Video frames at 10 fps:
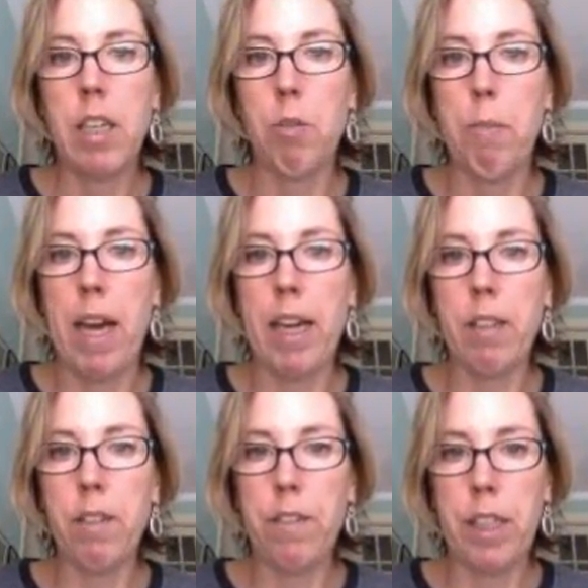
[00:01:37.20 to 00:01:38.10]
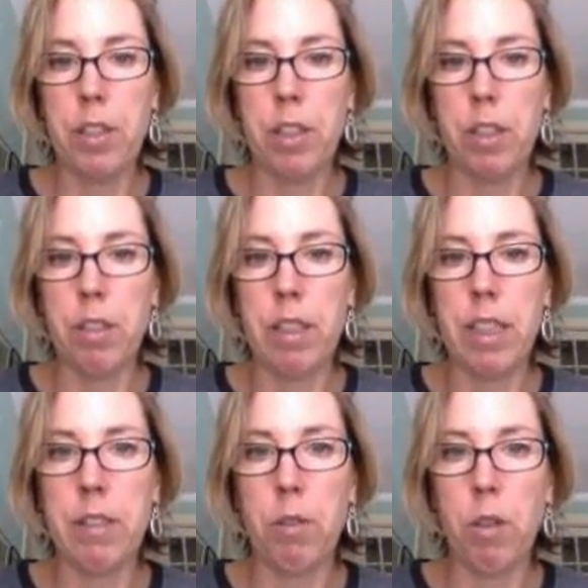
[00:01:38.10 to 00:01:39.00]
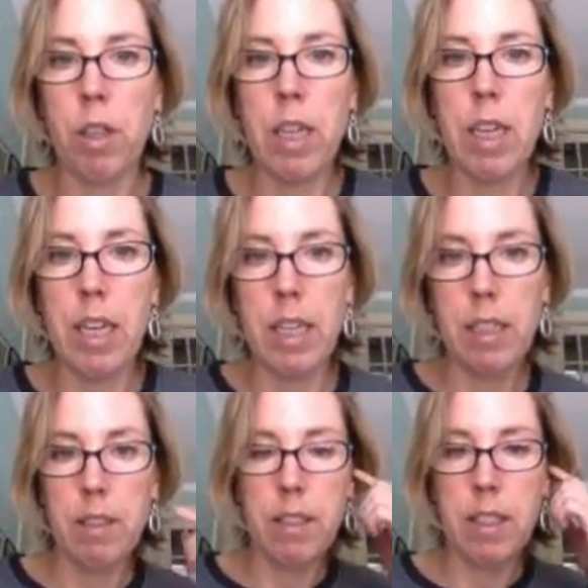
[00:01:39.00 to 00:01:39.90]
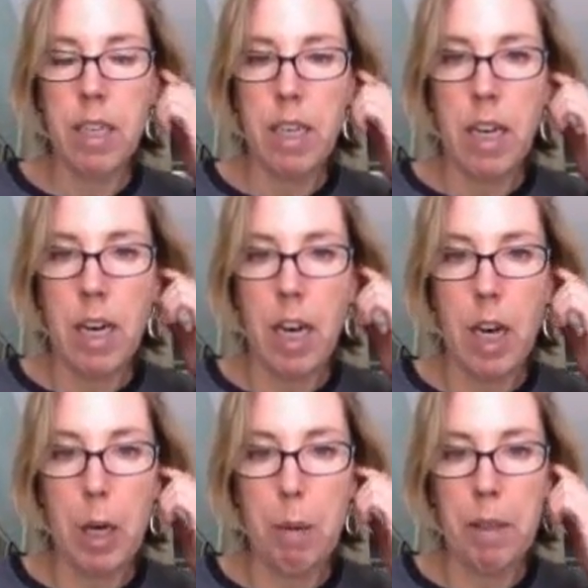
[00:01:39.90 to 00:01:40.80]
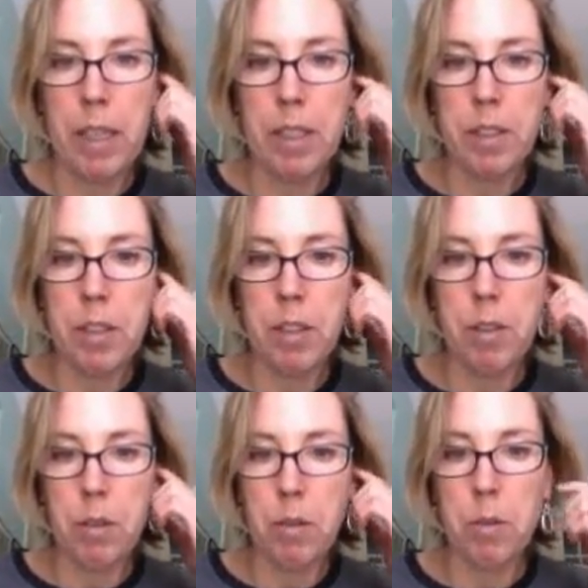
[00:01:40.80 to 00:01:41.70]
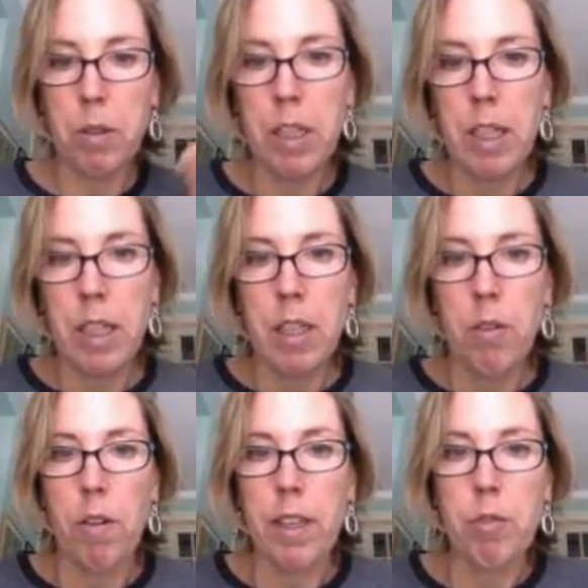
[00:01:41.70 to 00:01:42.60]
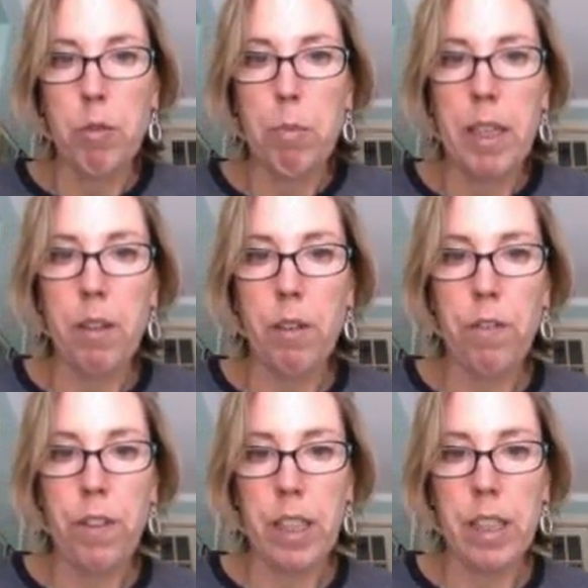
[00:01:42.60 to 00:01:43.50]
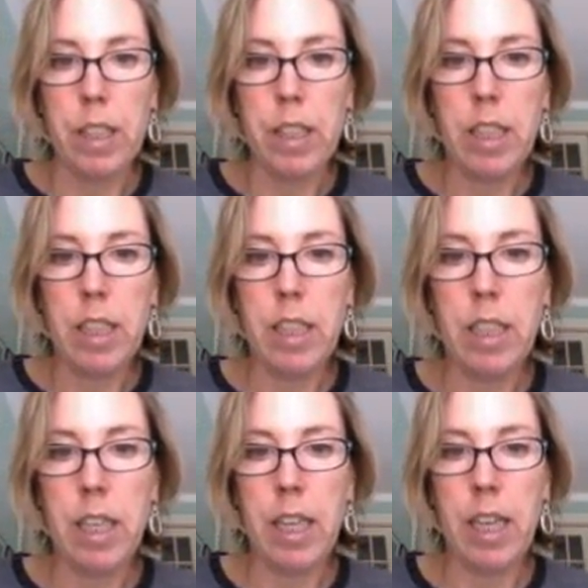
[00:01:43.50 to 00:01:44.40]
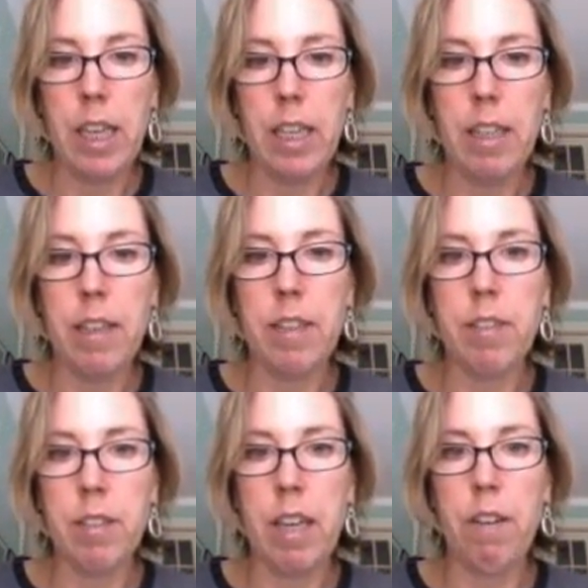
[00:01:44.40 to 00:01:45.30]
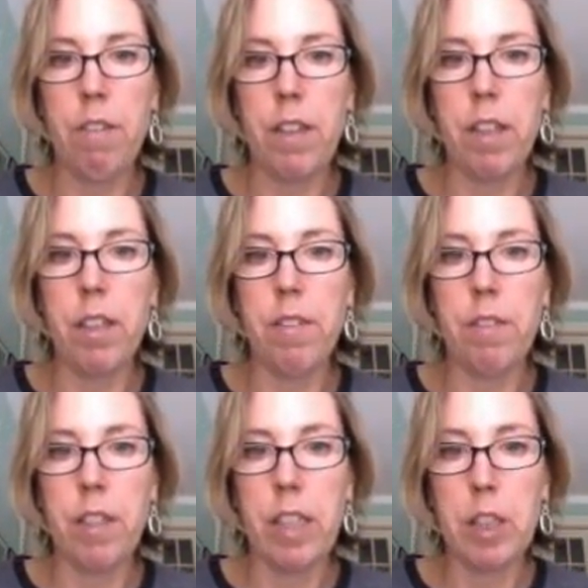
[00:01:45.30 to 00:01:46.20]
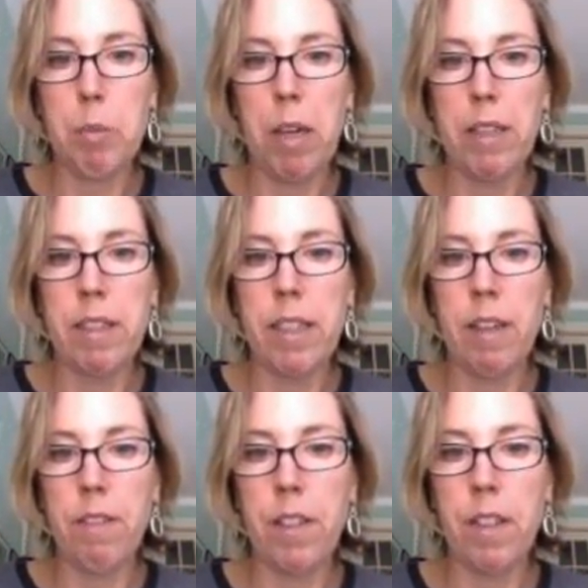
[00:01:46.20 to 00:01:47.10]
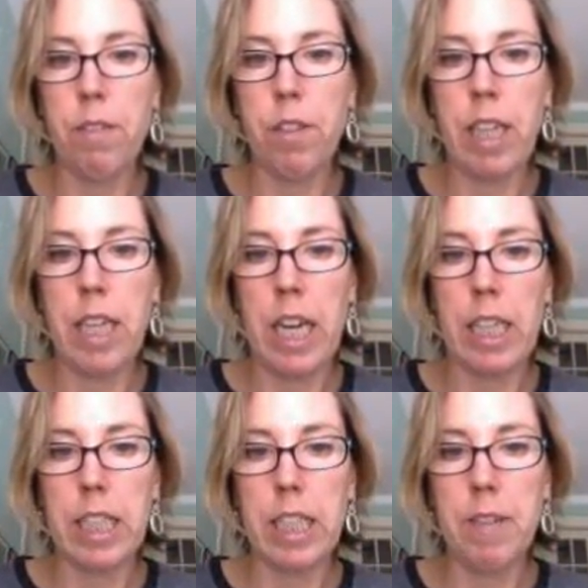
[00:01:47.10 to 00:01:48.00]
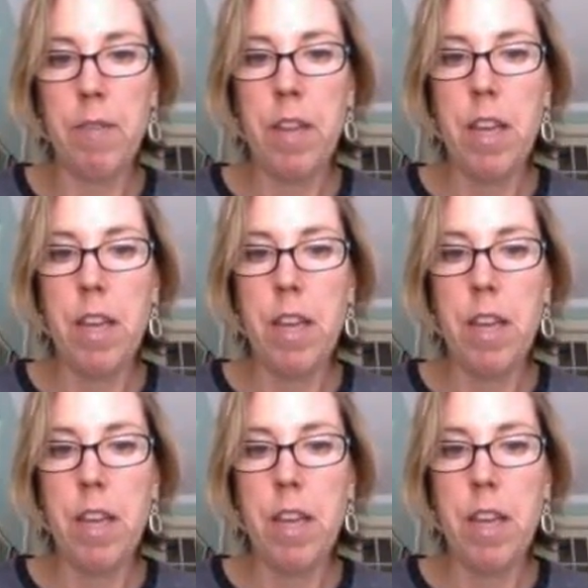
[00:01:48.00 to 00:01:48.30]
grammatical features, and it's organized into, well, this would be your field, and this is kind of field for expressing and field for connecting.